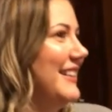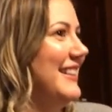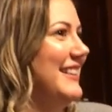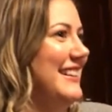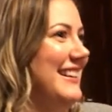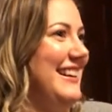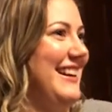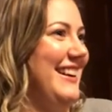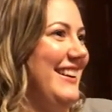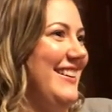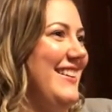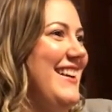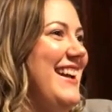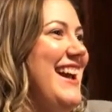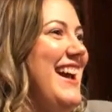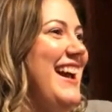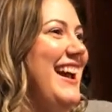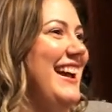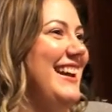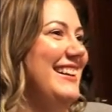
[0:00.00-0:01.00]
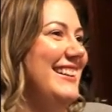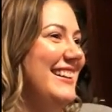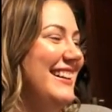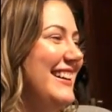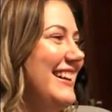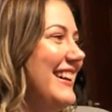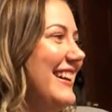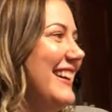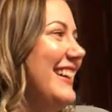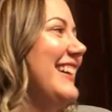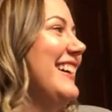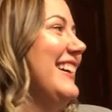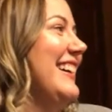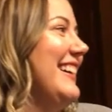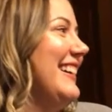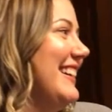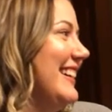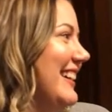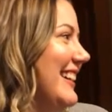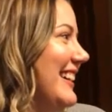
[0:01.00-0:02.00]

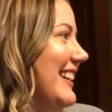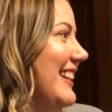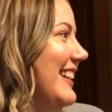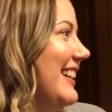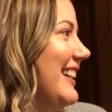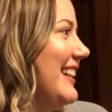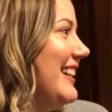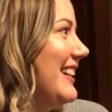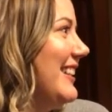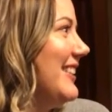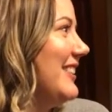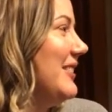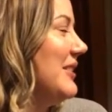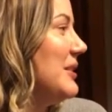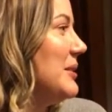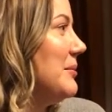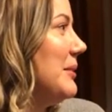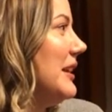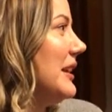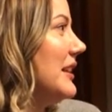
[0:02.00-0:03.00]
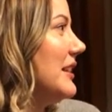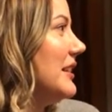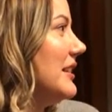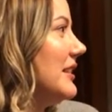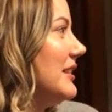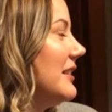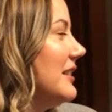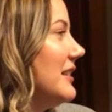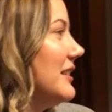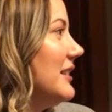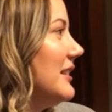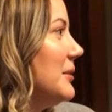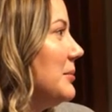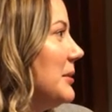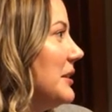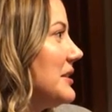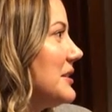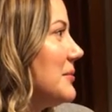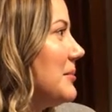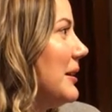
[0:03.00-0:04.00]
what do you mean? You
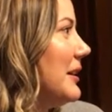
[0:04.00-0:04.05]
press the